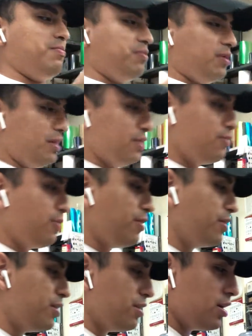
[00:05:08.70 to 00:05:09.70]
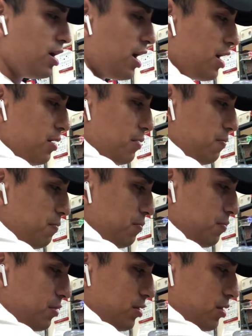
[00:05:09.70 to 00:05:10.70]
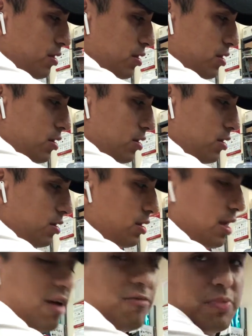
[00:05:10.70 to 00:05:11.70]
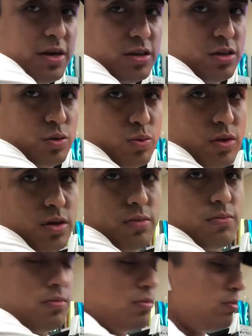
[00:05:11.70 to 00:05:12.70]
He's a very good guy. Have patience with him.